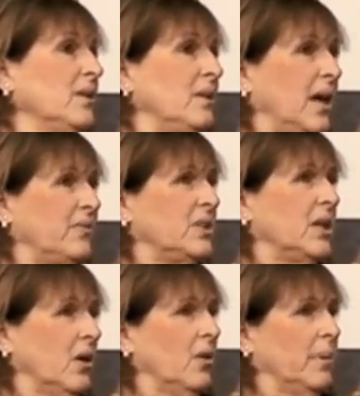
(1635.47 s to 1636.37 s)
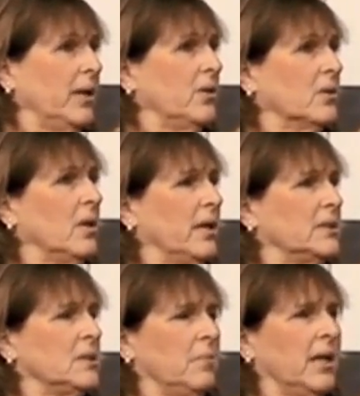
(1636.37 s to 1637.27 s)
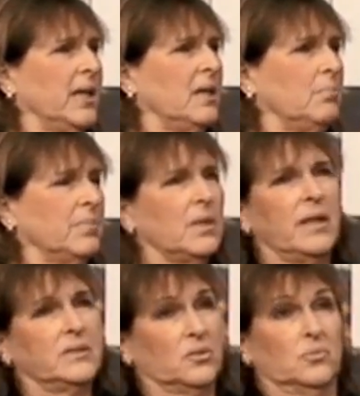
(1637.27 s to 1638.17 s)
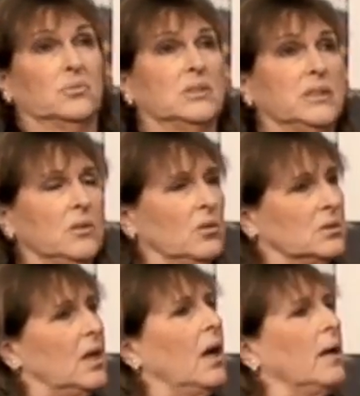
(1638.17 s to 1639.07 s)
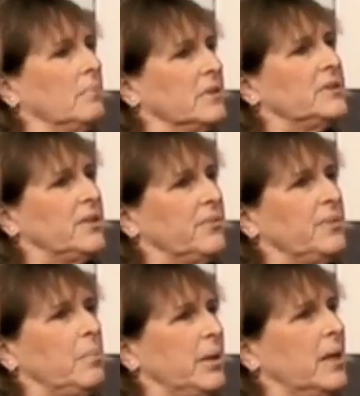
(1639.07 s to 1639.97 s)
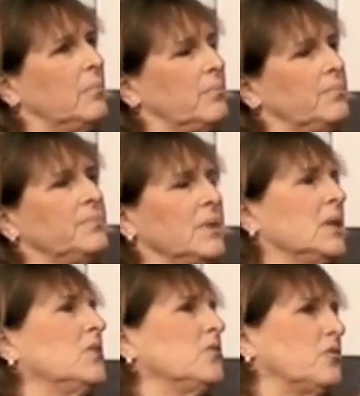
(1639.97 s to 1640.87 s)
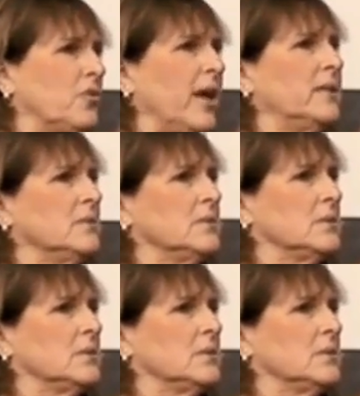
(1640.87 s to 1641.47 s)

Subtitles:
You have to care about your clients. I mean, I keep clients a really long time because they become friends.